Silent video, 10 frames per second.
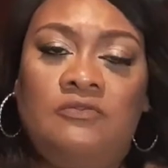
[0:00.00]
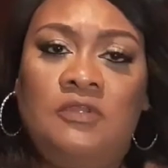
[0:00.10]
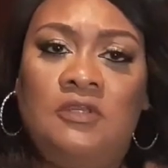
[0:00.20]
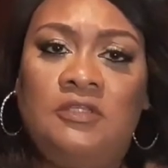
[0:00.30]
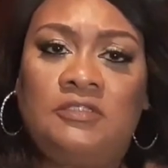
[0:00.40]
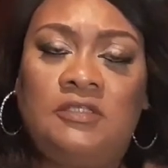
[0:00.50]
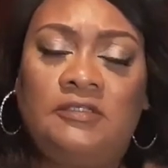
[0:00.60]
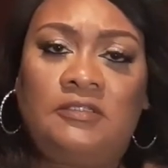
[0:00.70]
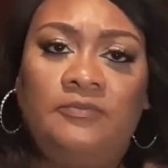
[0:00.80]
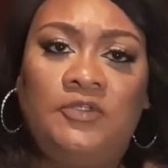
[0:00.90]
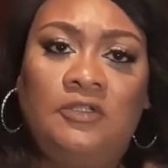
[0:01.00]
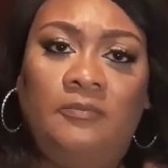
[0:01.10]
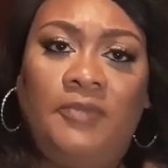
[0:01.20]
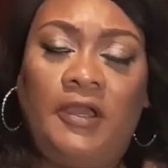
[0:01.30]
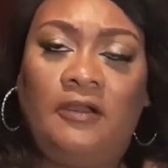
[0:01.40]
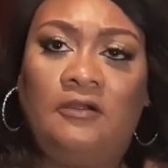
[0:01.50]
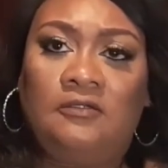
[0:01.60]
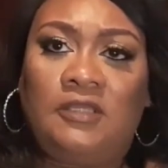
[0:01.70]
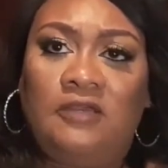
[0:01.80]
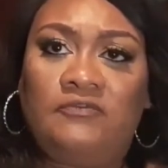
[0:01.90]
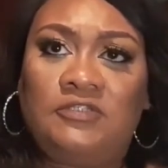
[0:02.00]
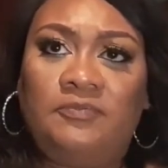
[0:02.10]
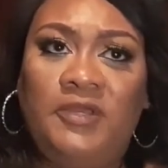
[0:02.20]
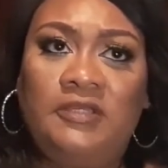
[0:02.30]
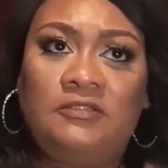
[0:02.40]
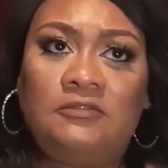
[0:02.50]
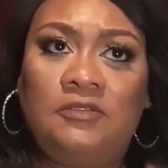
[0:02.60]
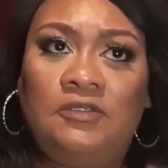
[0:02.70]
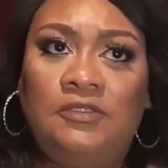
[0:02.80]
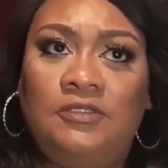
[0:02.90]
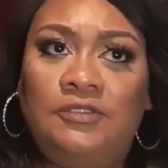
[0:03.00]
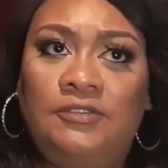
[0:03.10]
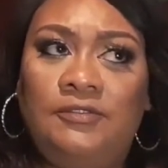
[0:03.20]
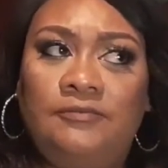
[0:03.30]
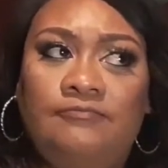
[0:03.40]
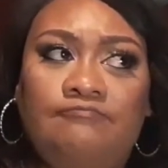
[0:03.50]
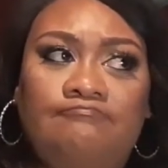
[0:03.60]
Then it said something about Kevin Spacey